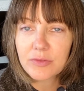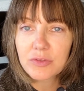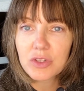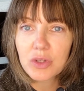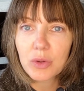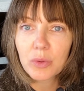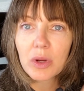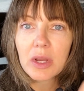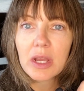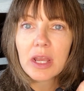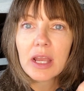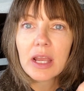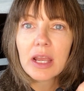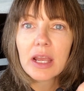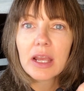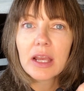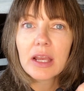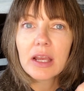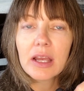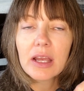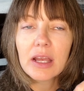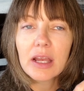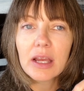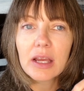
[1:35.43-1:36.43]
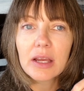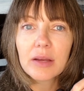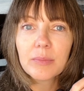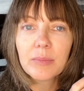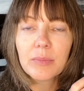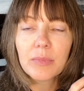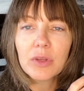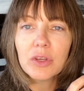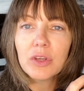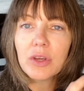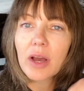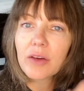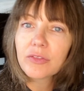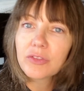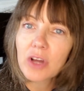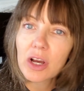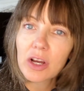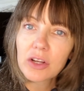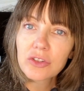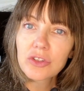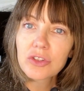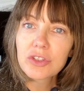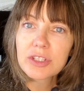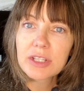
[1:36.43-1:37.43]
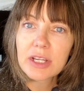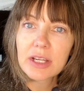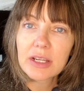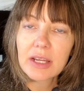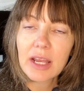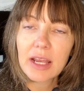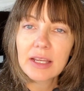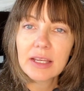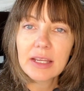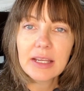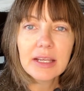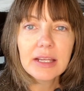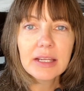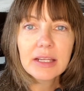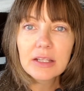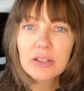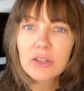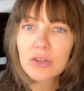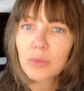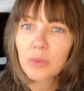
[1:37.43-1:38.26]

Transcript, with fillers: So um, you have to understand, and eating,